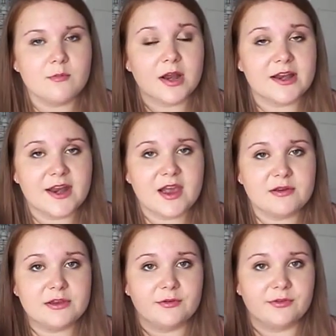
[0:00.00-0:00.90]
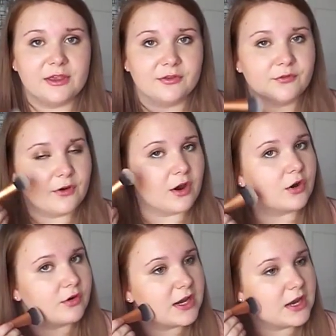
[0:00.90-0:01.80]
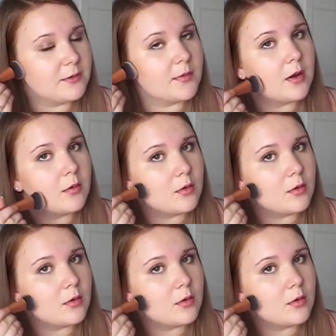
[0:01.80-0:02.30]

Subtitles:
But I now use this for cream